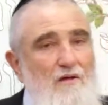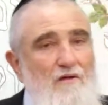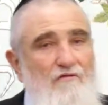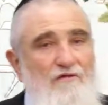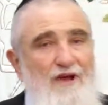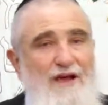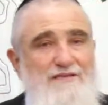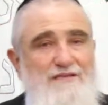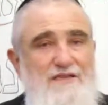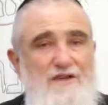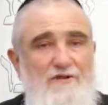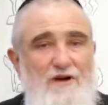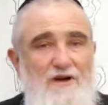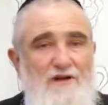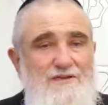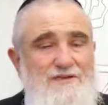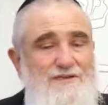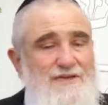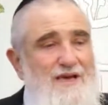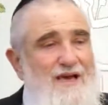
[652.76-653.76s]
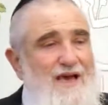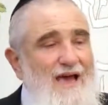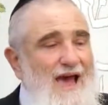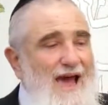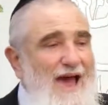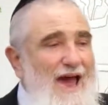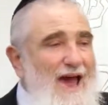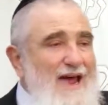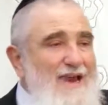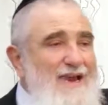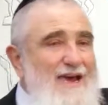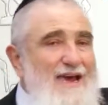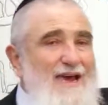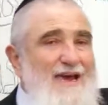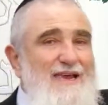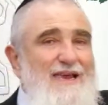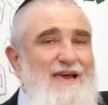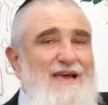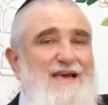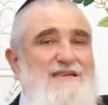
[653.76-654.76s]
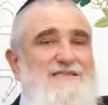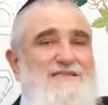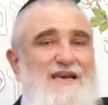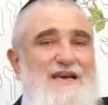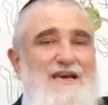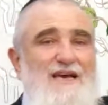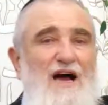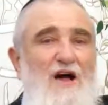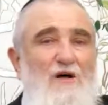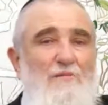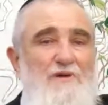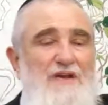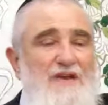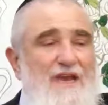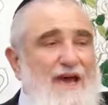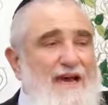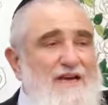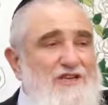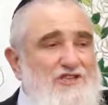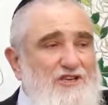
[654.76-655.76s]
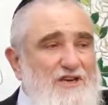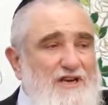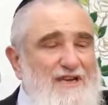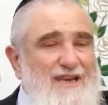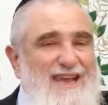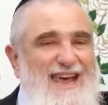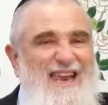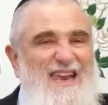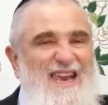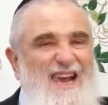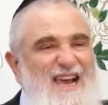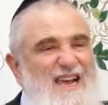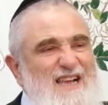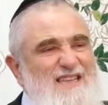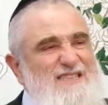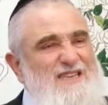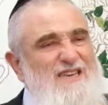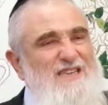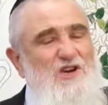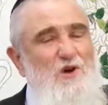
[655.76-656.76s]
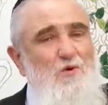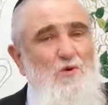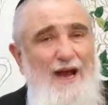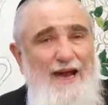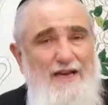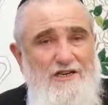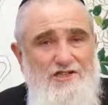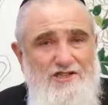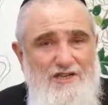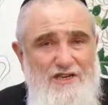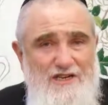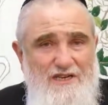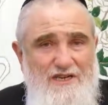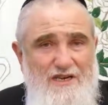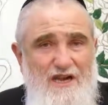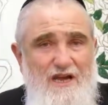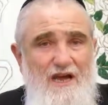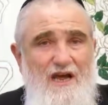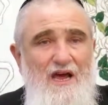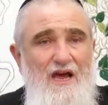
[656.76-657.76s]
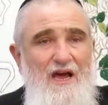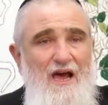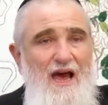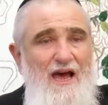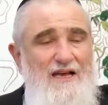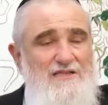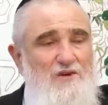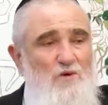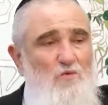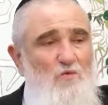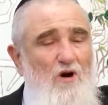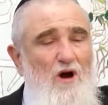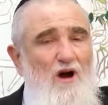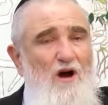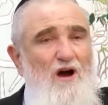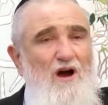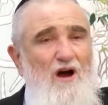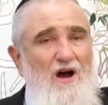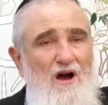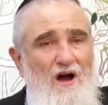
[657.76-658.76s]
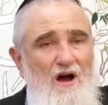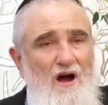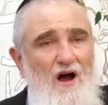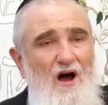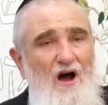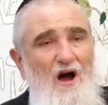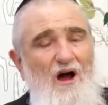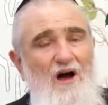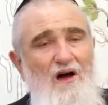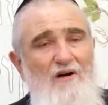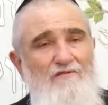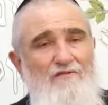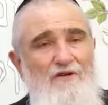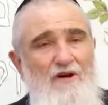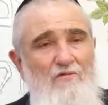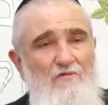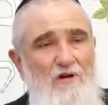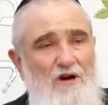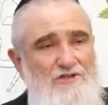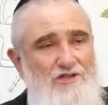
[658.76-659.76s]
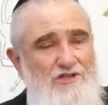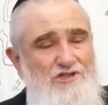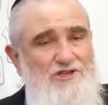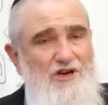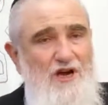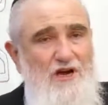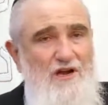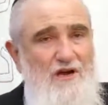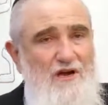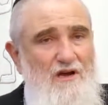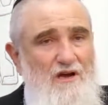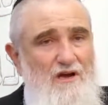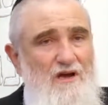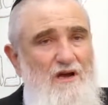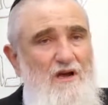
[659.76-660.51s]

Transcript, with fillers: festivals, and it is the culmination and the continuation, as it were, of Rosh Hashanah,